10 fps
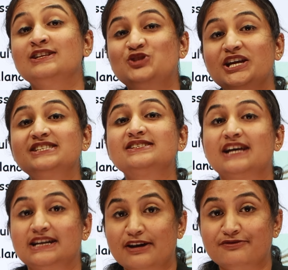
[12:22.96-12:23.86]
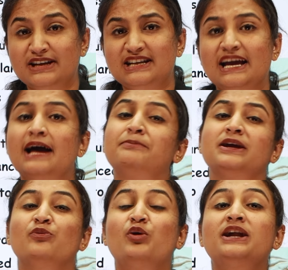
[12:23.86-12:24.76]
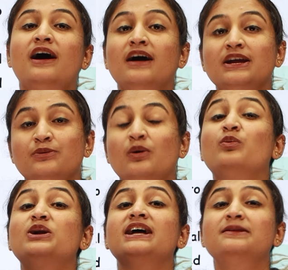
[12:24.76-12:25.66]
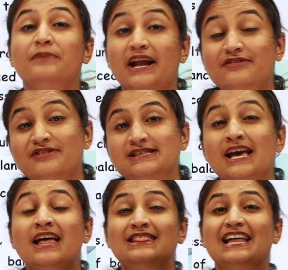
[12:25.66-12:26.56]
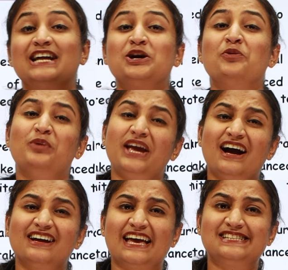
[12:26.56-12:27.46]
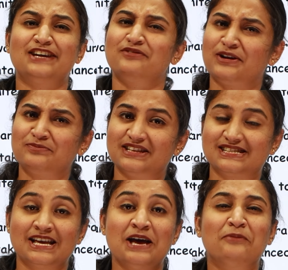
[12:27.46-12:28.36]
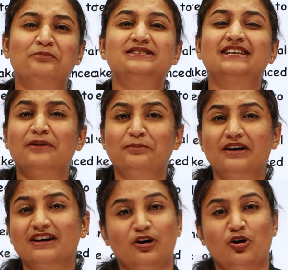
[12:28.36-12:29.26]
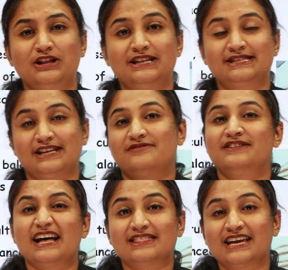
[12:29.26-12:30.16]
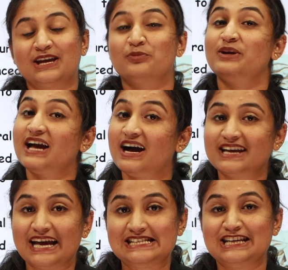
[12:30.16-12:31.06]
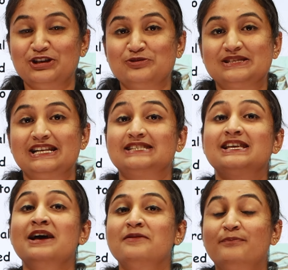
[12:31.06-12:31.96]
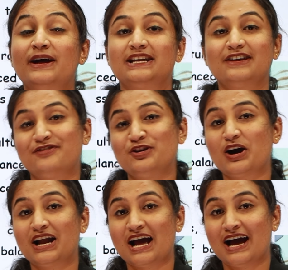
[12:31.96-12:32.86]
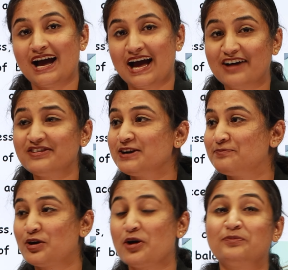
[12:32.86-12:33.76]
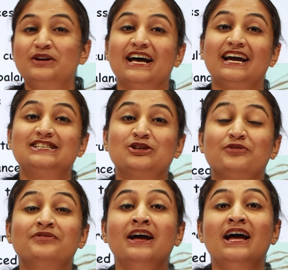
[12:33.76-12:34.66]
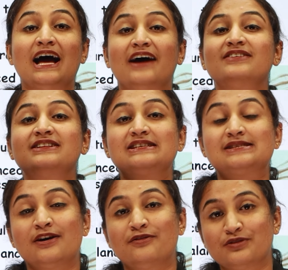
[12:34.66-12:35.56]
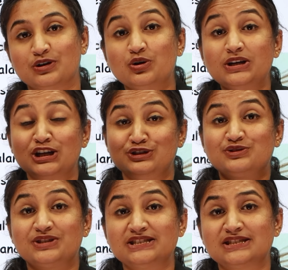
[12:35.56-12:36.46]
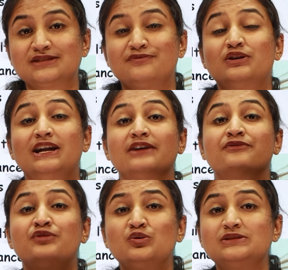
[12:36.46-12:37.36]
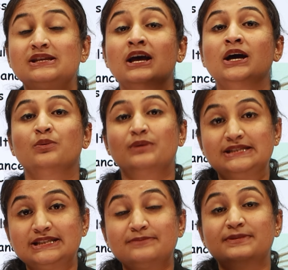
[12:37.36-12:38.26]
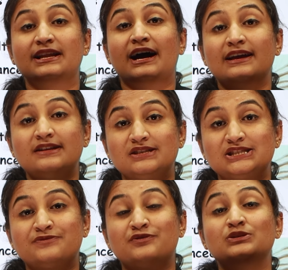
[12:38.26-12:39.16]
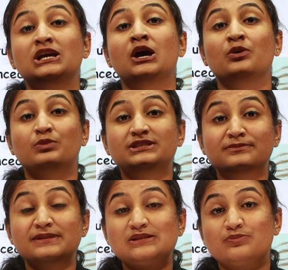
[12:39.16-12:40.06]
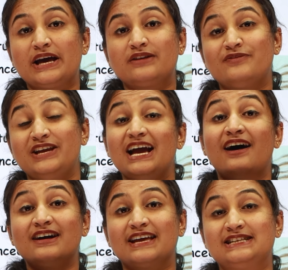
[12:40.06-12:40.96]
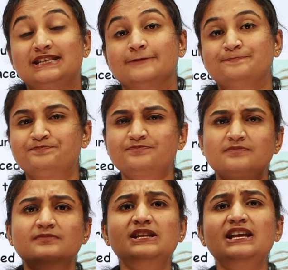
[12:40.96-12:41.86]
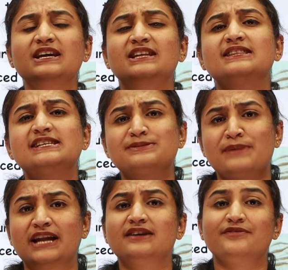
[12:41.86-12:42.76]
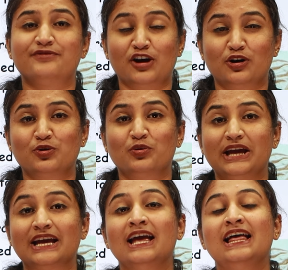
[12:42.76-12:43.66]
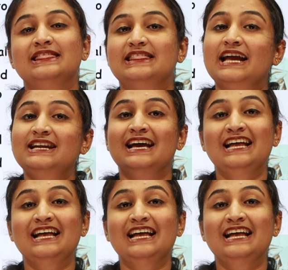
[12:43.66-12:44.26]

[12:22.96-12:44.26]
changes are definitely happening. What are the benefits that we are getting from this pizza, burger, all this stuff? Nothing. We are getting useless. But if you are having a proper diet of having this good nutritious food like fruits, vegetable, iron-rich fruit, vitamins where we are getting in this manner, if you are going, then